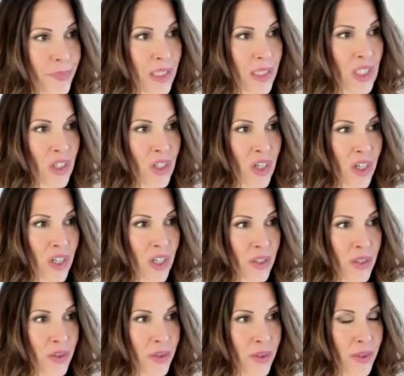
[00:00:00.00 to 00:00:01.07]
in our
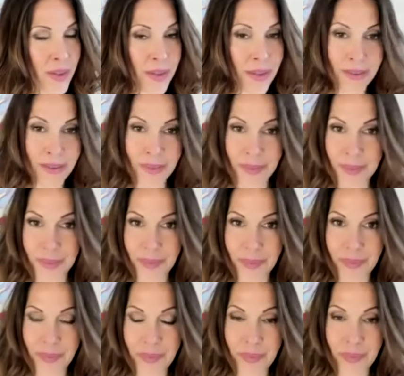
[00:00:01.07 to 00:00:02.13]
hearts
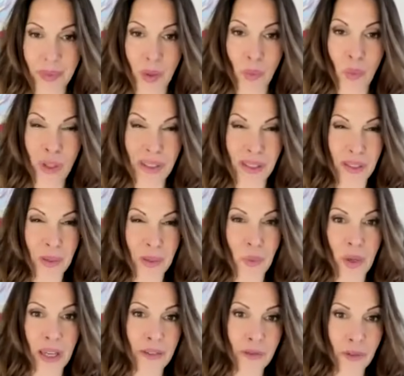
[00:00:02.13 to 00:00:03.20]
what is the
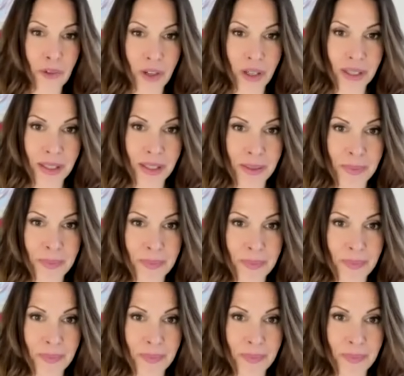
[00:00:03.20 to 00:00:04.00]
way for us.